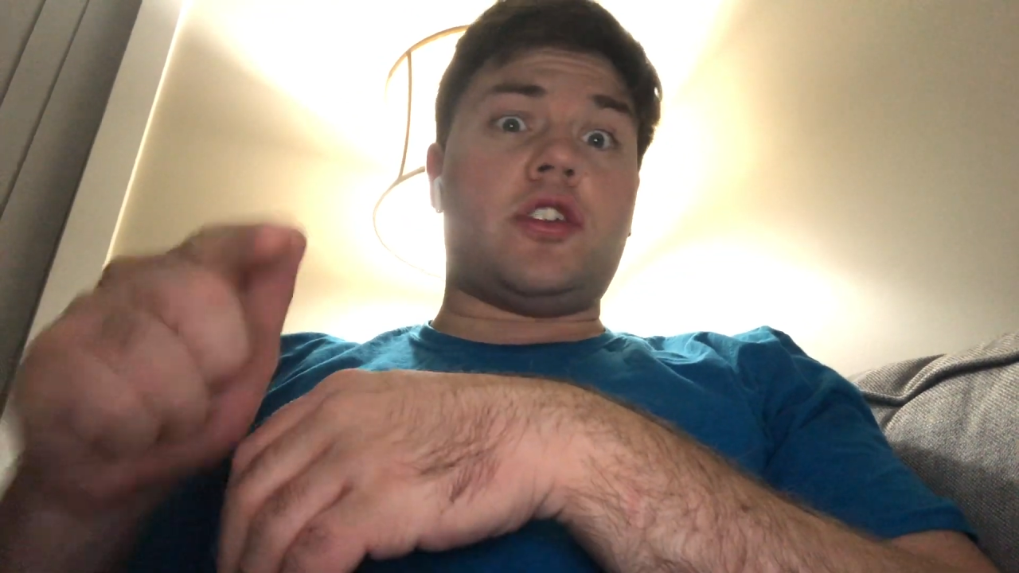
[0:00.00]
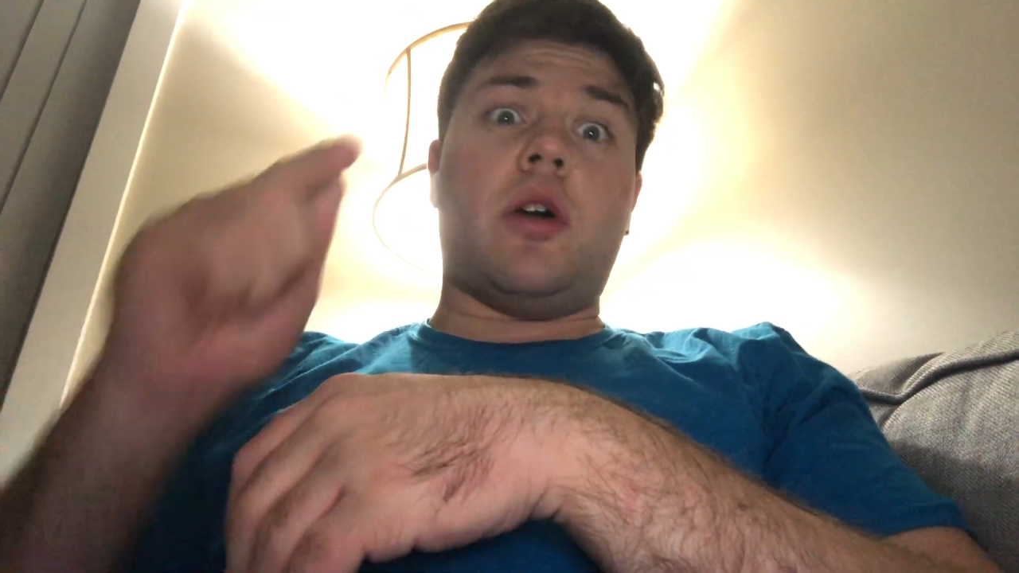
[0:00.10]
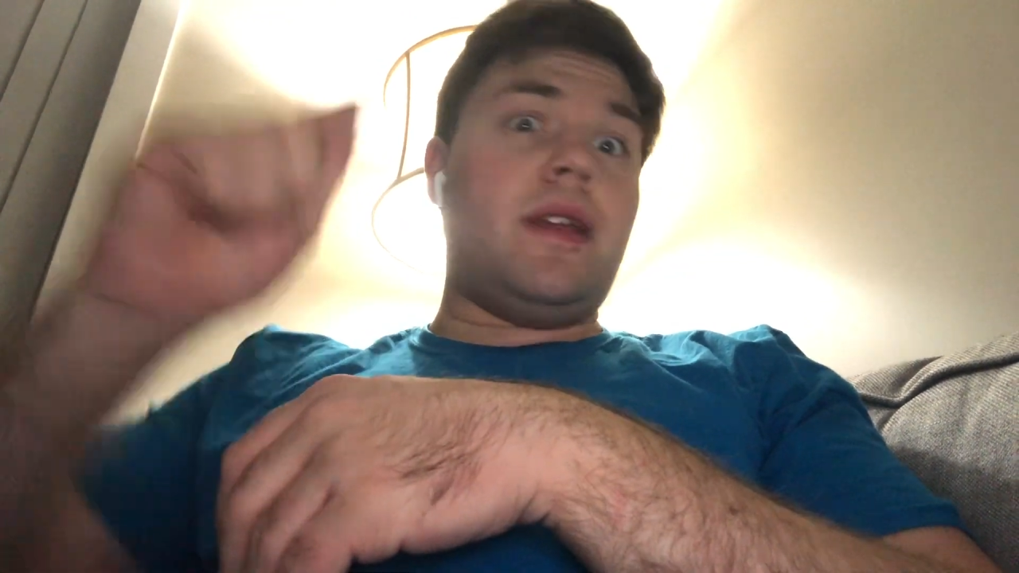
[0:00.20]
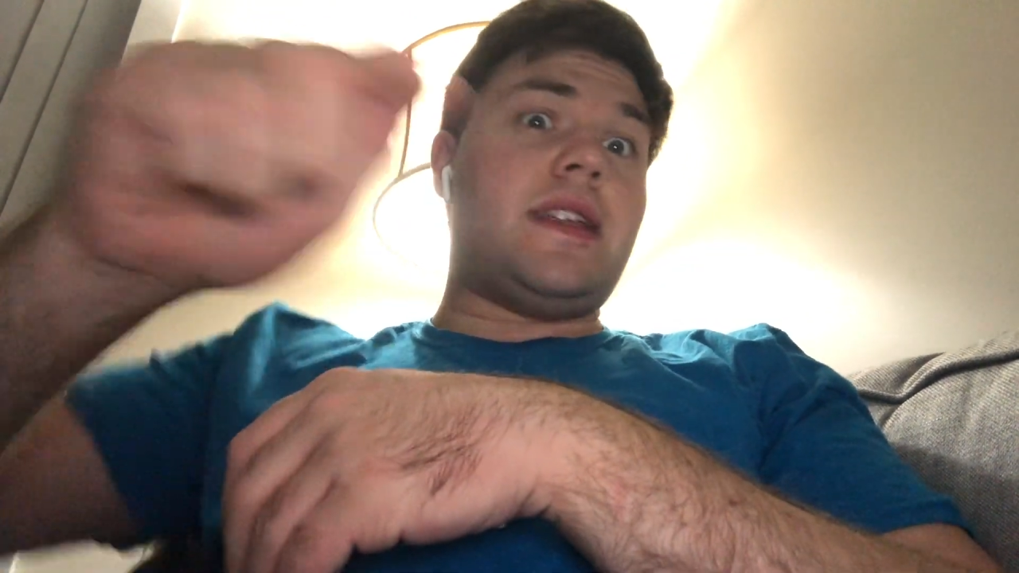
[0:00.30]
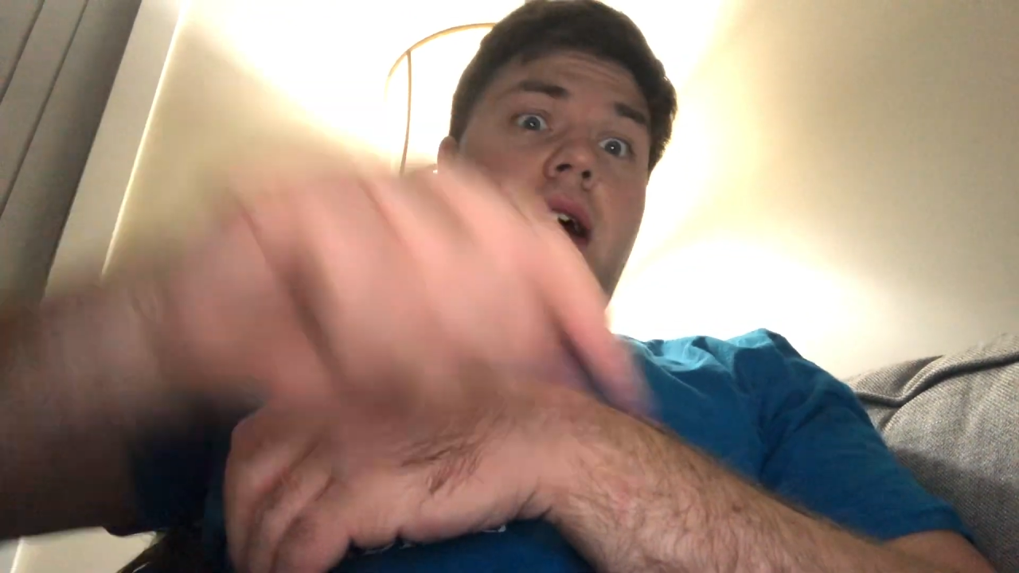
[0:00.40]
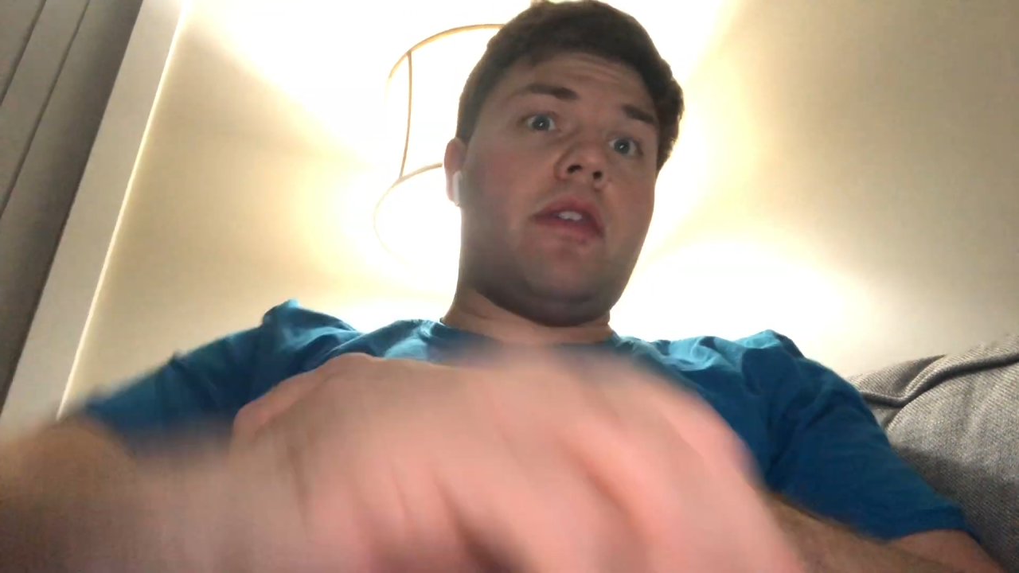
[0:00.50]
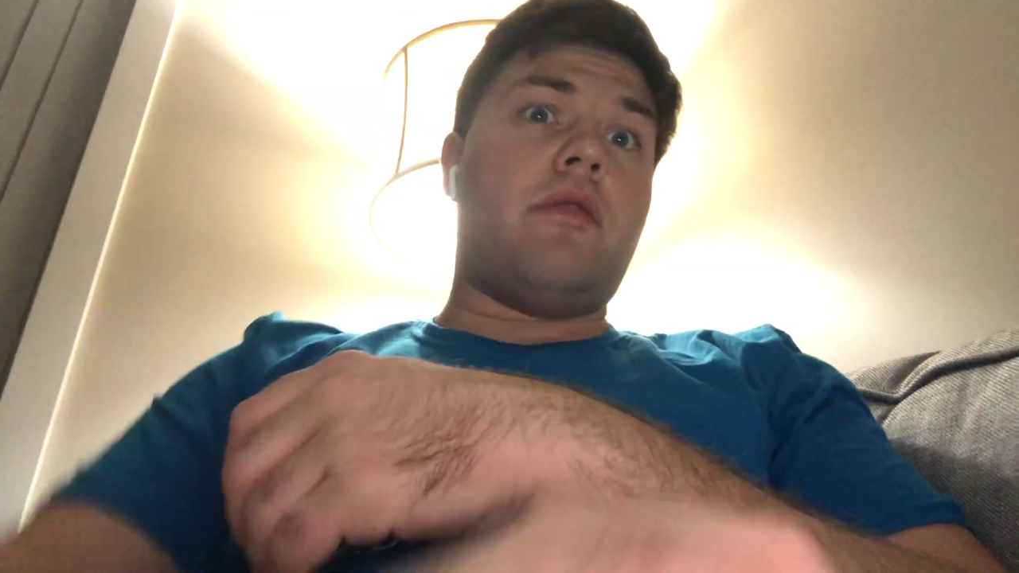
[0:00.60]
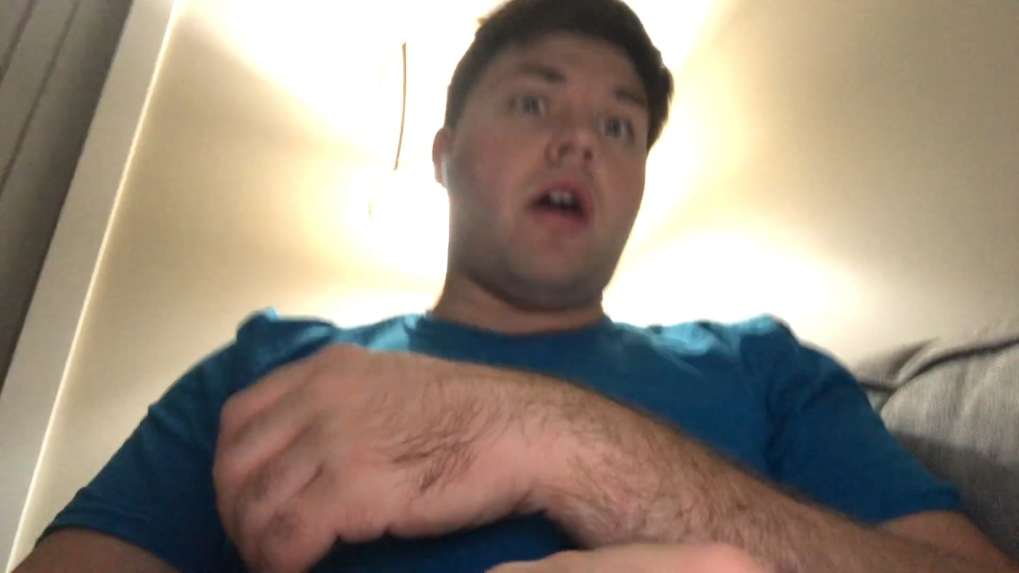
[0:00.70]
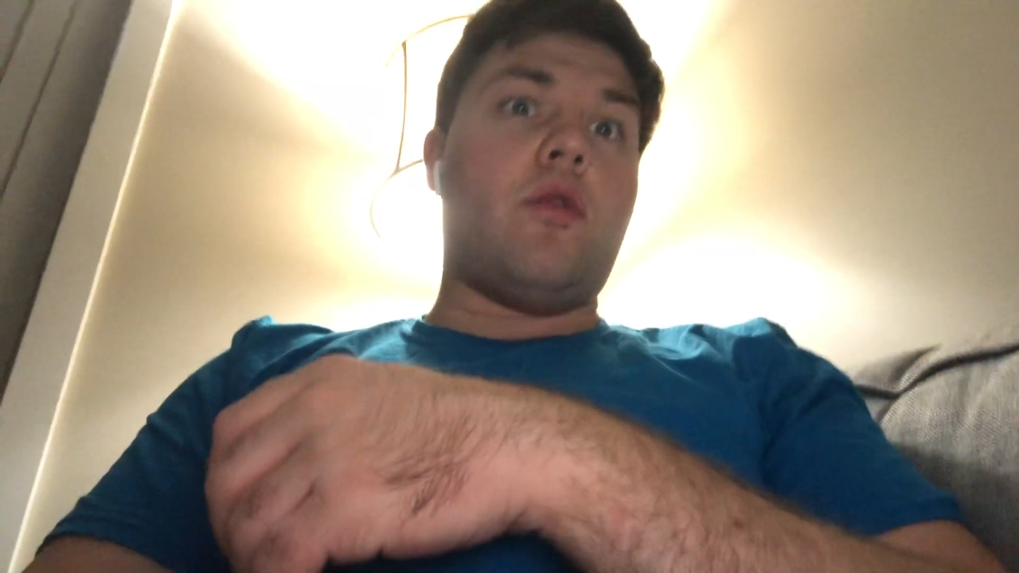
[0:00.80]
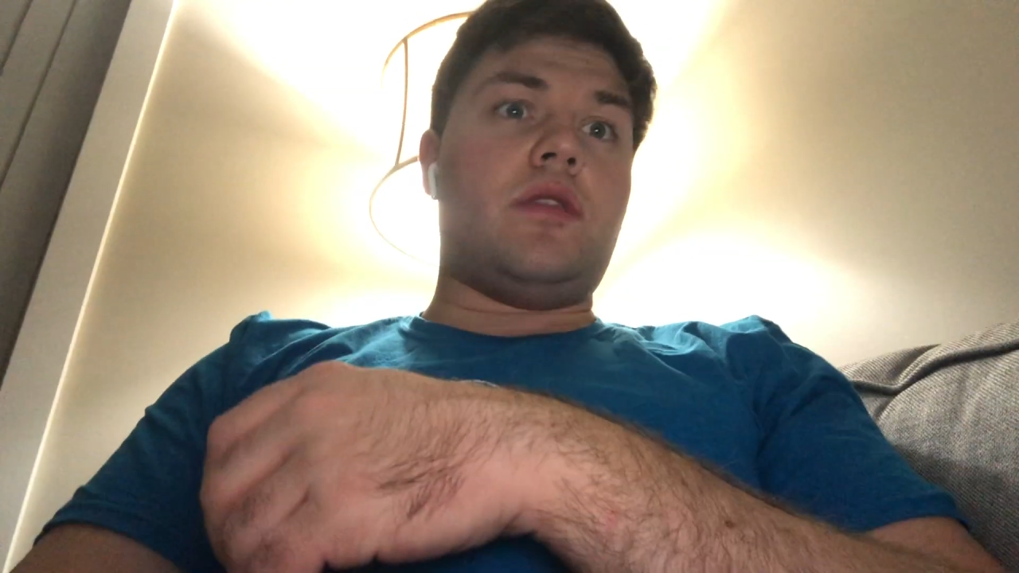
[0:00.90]
only down the
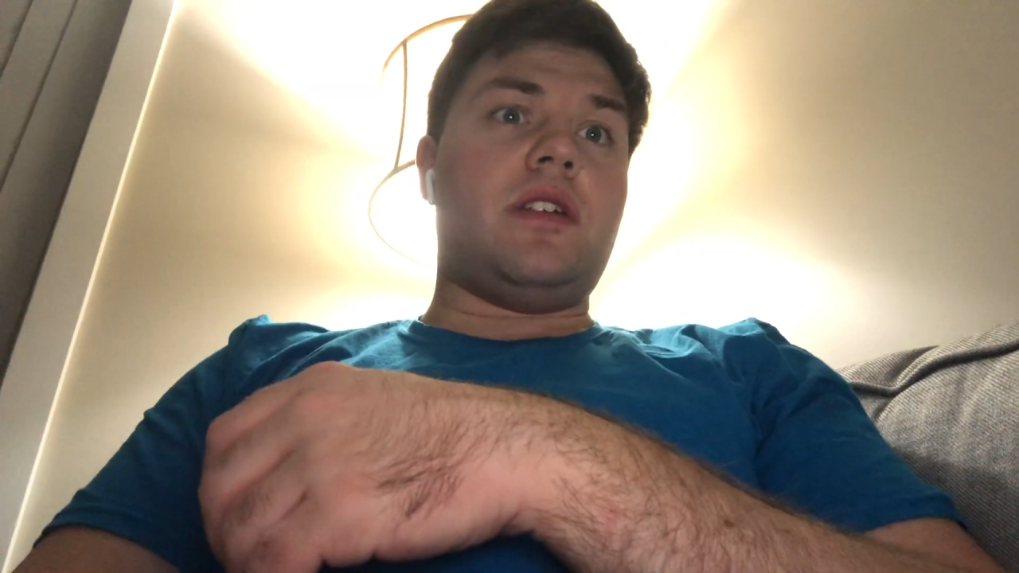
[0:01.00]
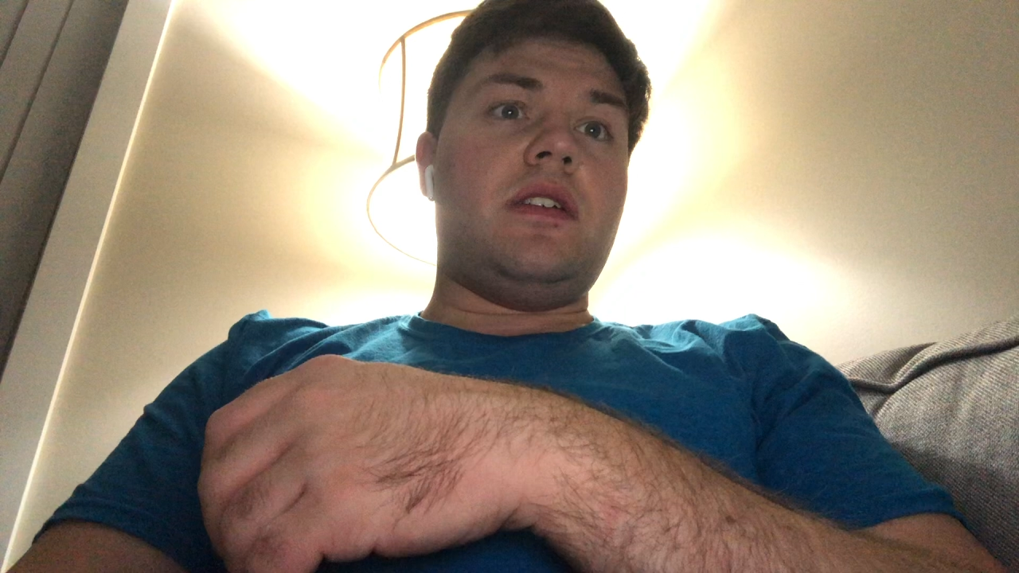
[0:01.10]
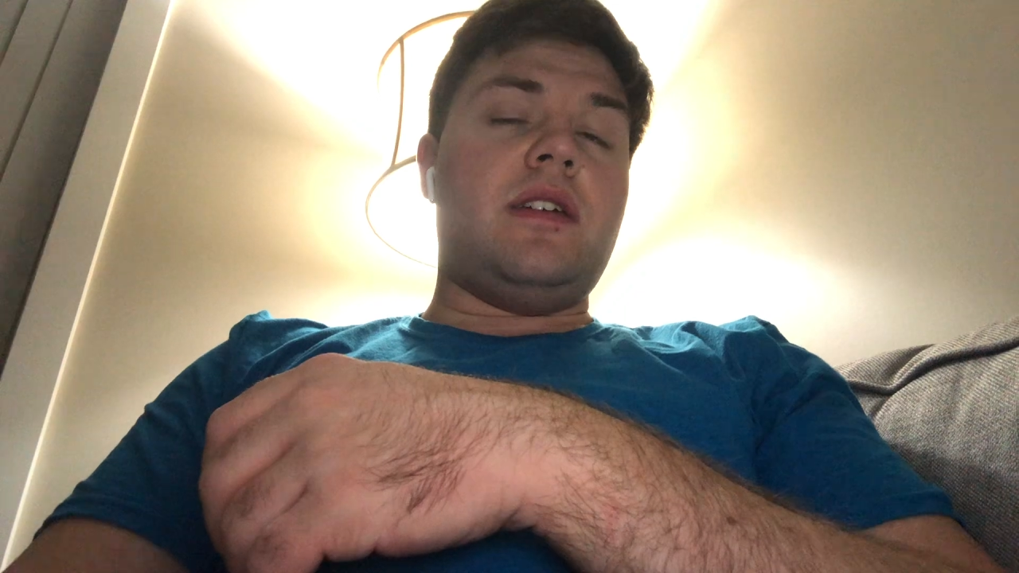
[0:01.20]
road.